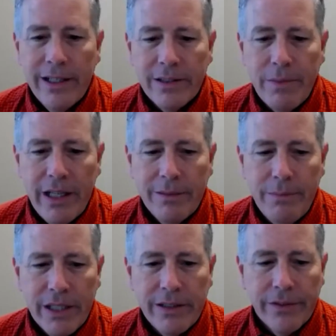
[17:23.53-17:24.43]
has made a
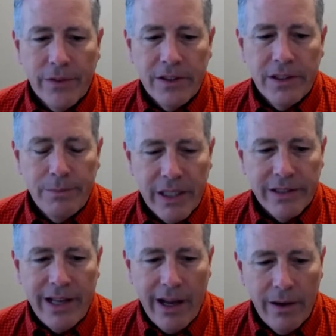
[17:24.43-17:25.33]
big difference
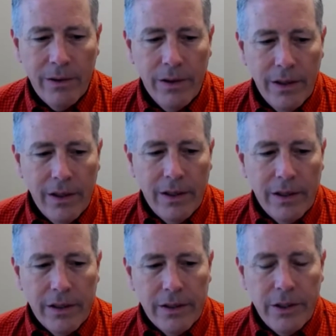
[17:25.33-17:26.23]
because now,
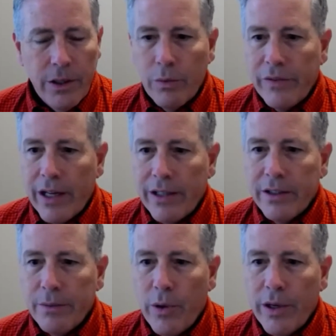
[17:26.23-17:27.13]
we've gotten
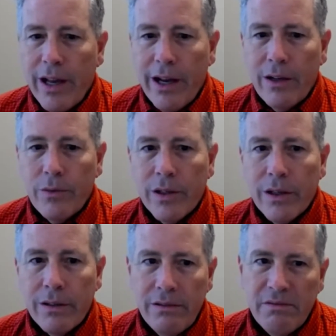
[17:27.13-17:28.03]
to the point now
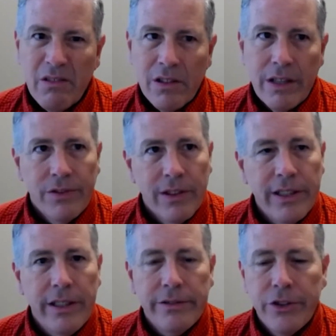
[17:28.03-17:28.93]
where they're
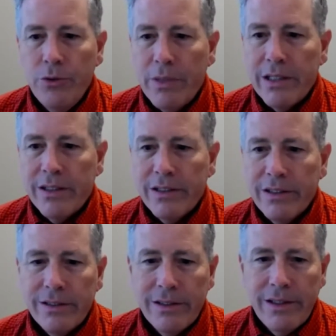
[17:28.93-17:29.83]
roughly 2
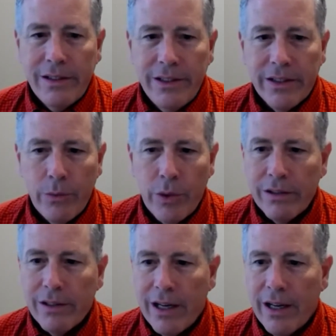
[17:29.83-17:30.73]
months, they
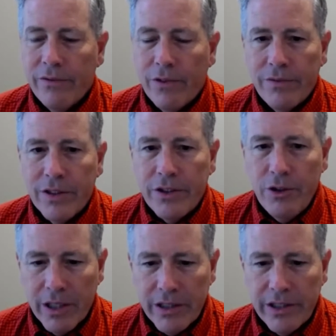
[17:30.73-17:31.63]
went live roughly
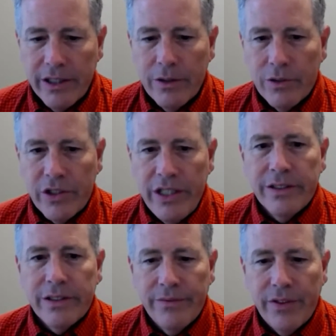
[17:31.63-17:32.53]
2 months ago. We're
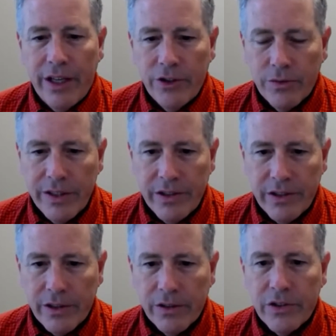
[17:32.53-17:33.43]
seeing some financial
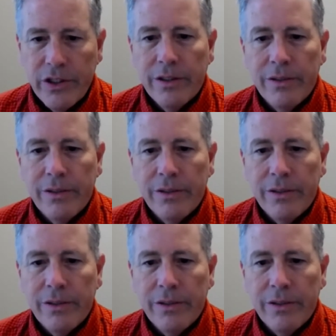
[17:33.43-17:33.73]
results,